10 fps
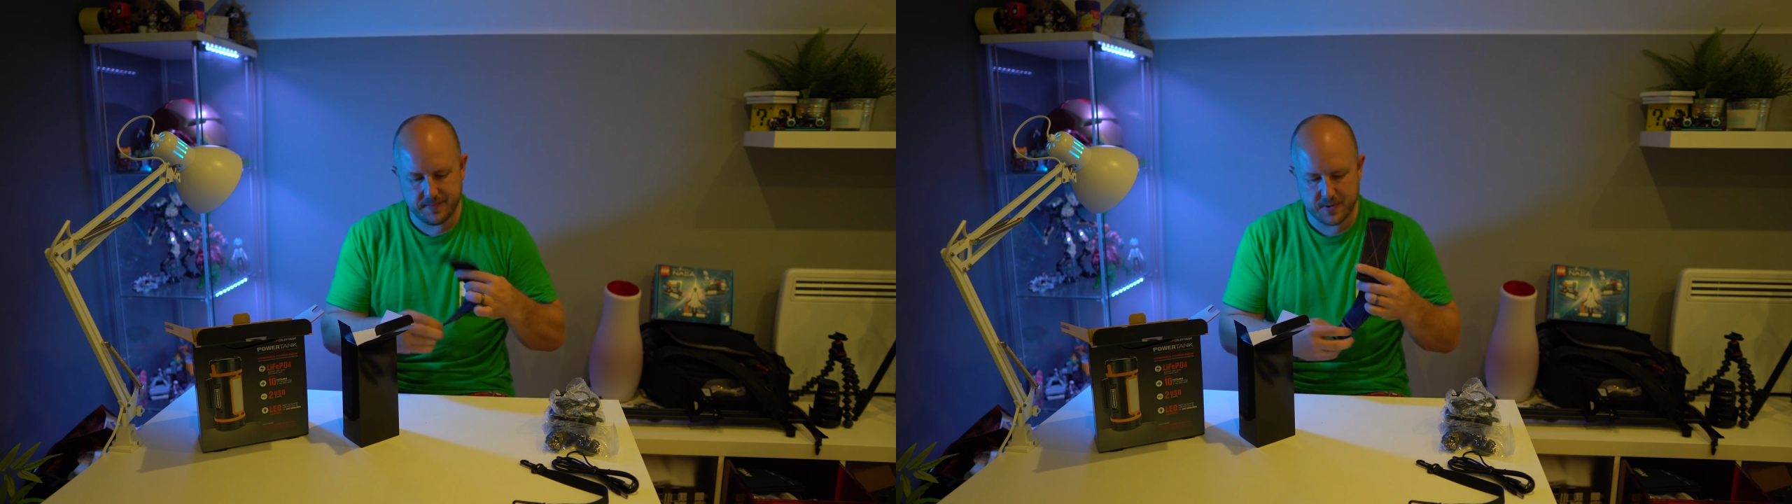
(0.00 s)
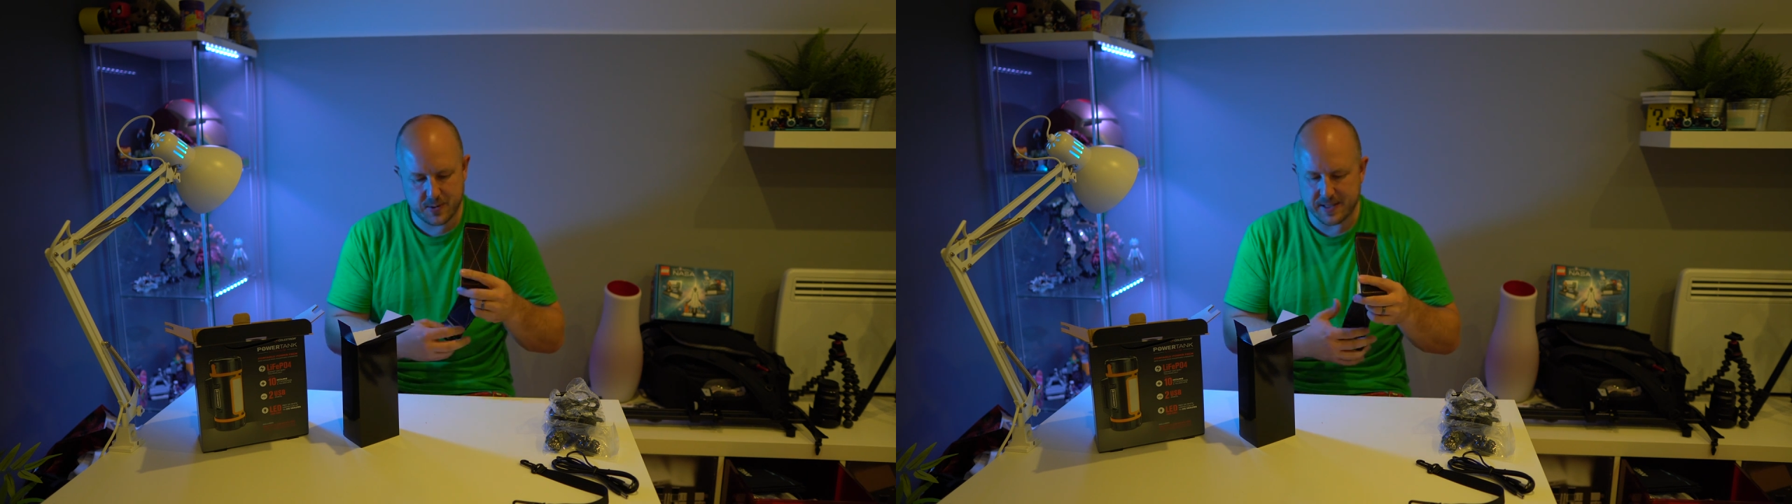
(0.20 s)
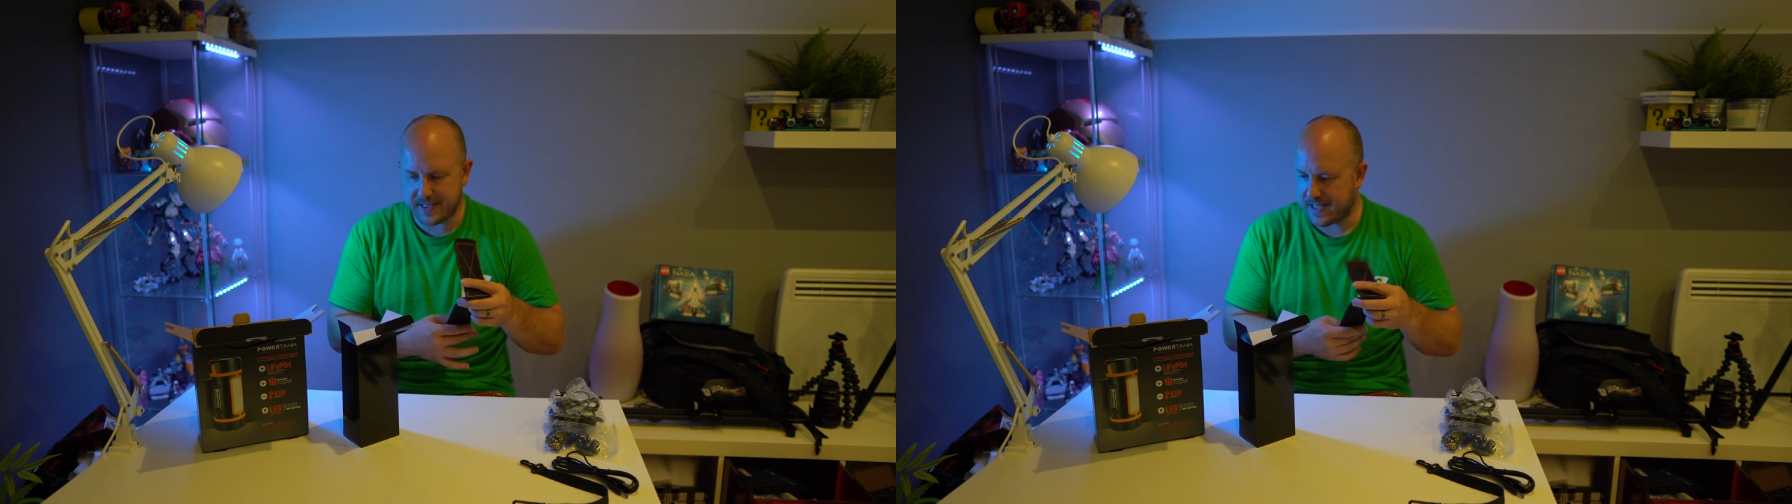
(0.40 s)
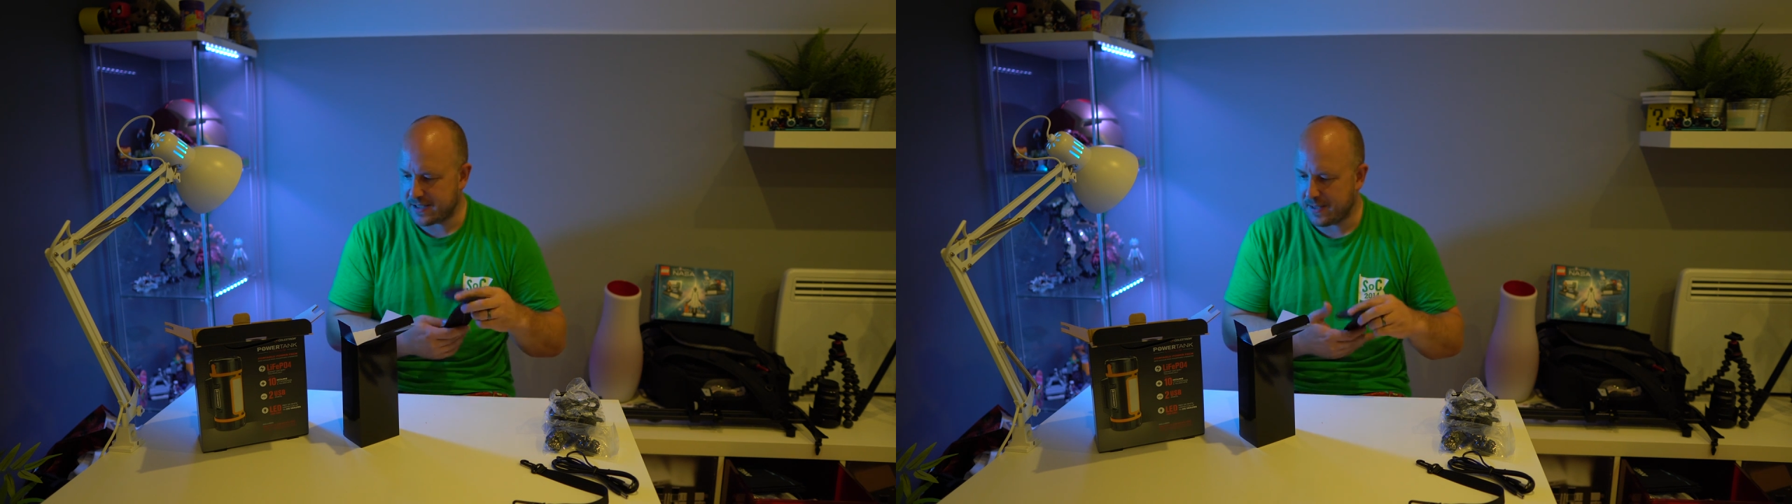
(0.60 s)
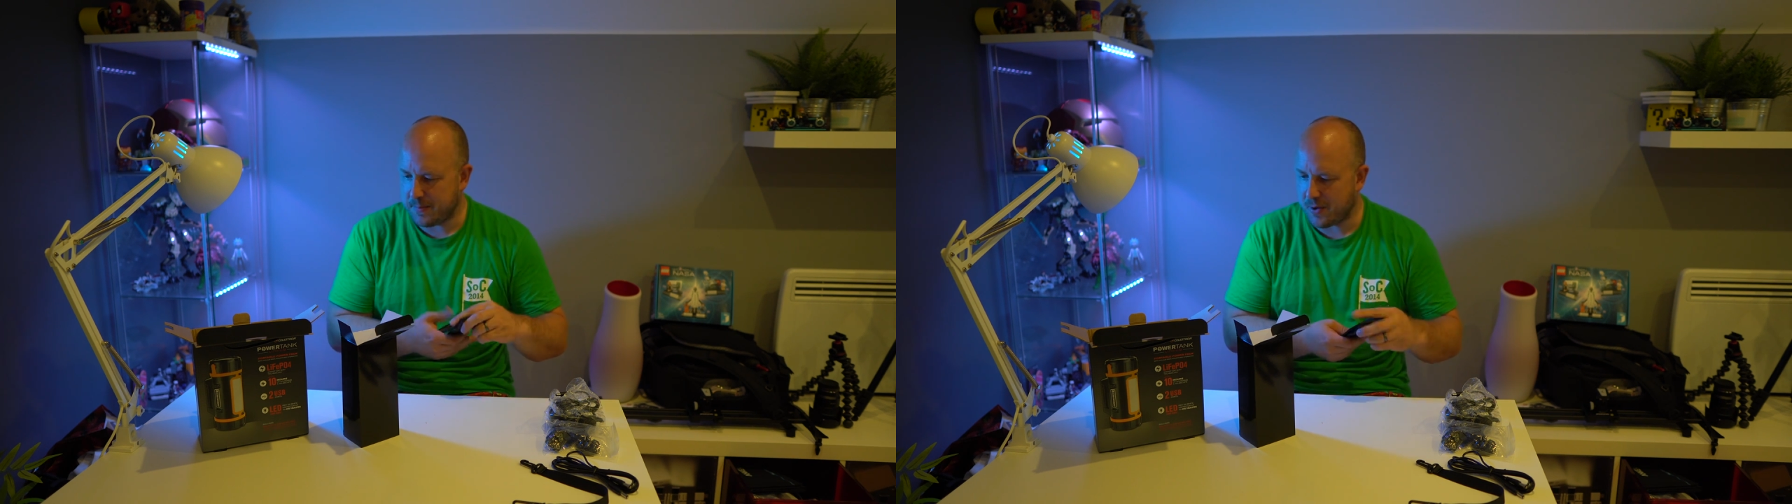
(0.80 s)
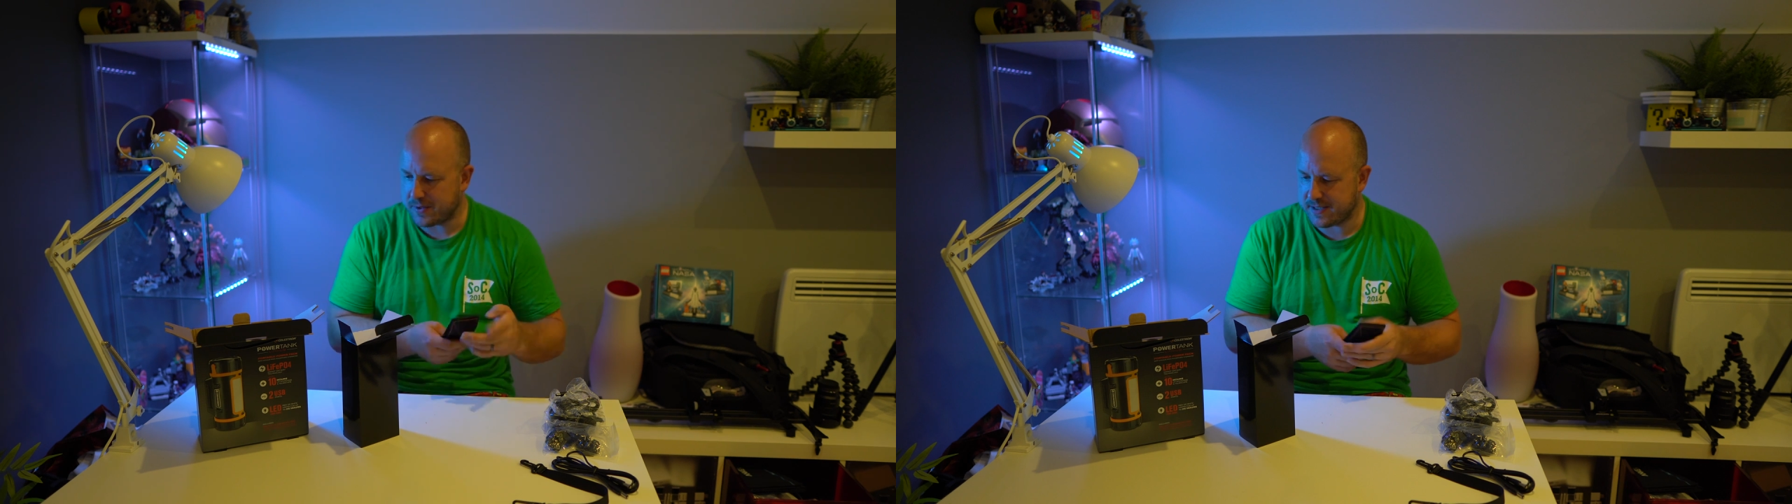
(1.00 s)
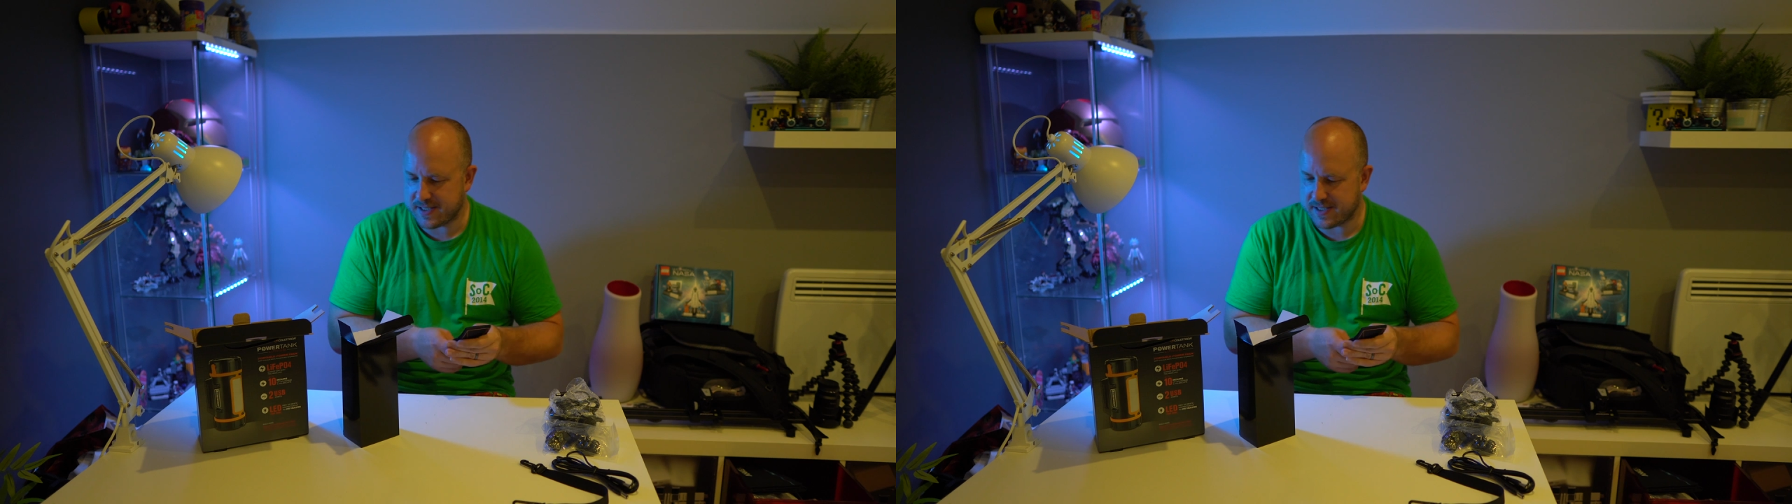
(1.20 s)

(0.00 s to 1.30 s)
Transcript: so as it says on the box, it